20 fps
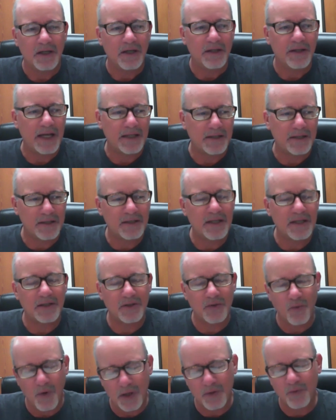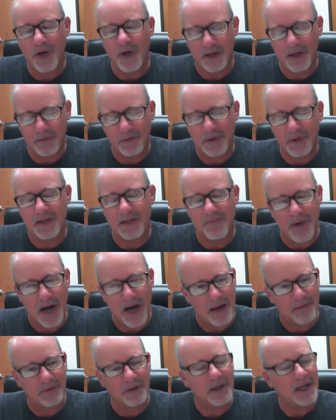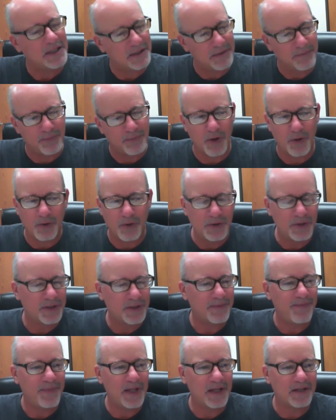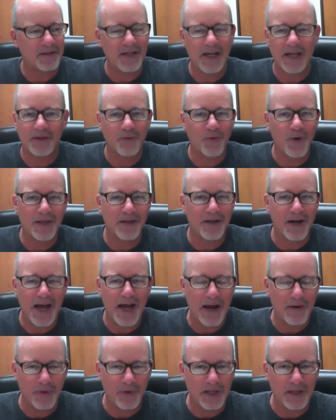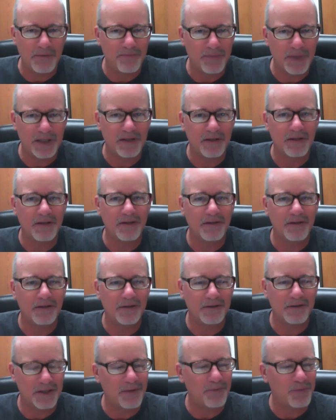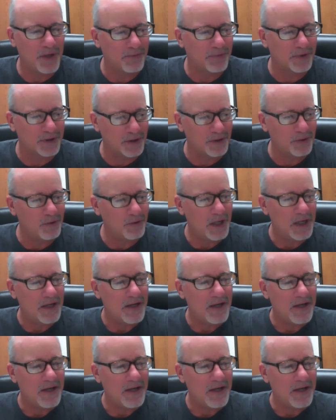That's, that's one way to read the Bible, I suppose. It's not the way that I read it, but some people do.